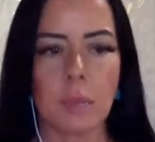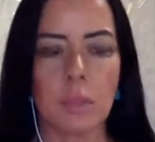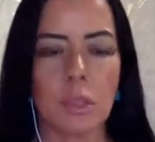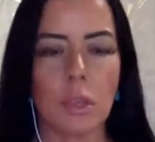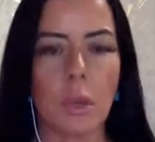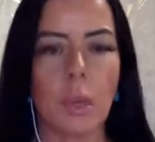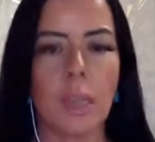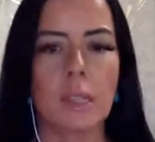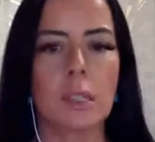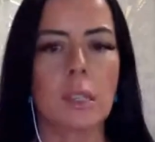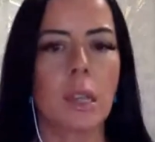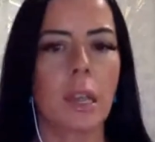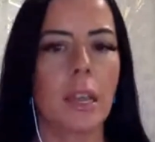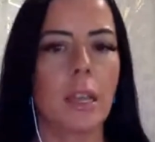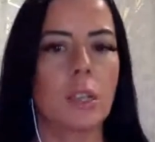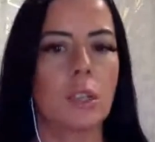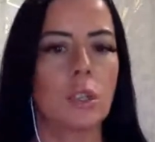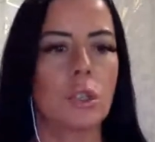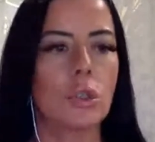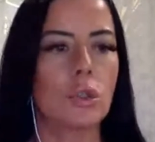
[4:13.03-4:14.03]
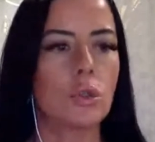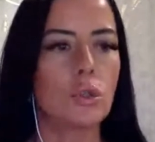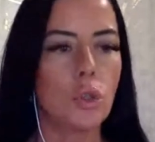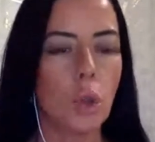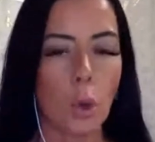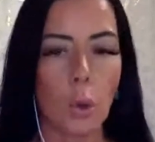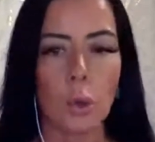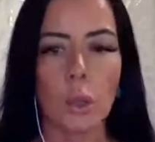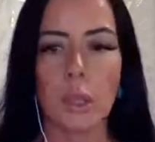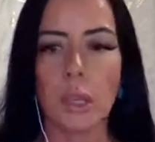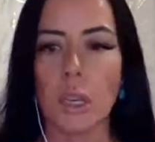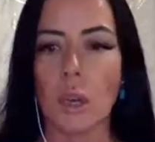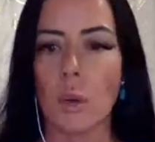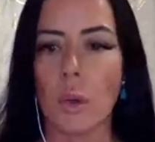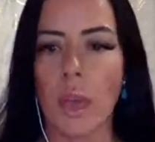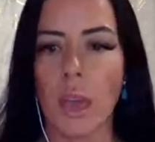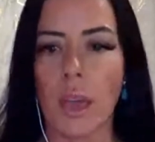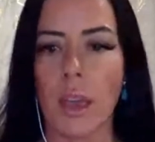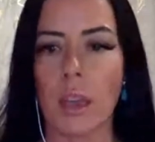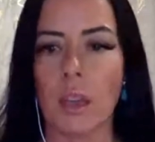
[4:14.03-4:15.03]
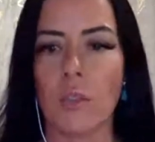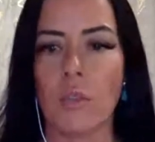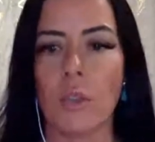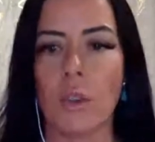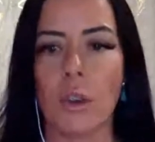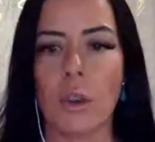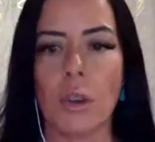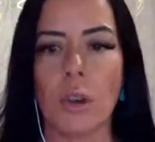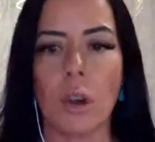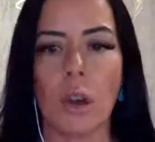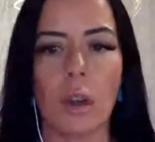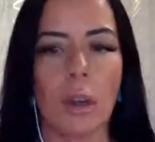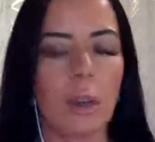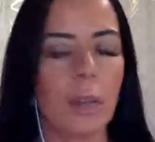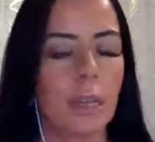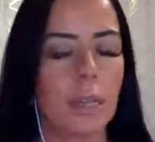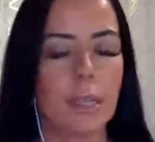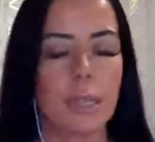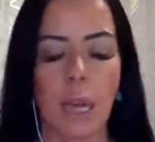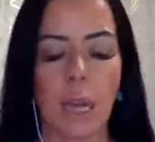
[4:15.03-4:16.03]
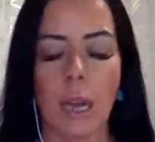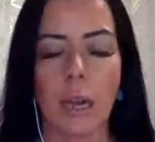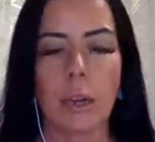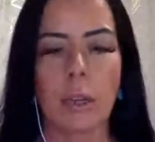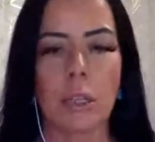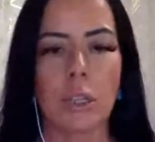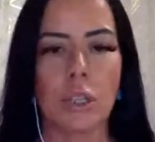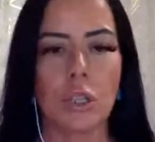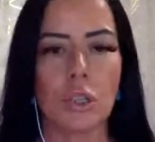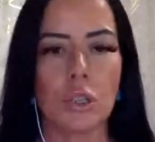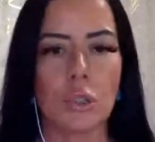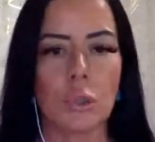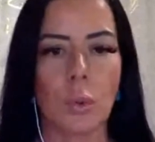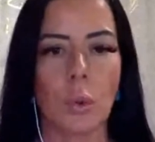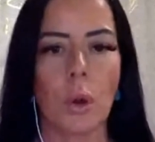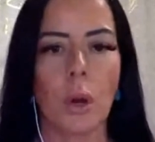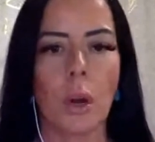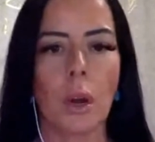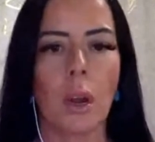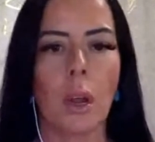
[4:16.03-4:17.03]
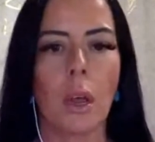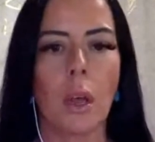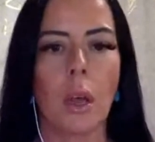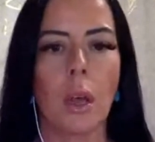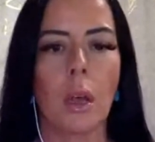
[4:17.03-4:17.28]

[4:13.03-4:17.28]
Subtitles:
So it's like totally okay if you're not entirely sure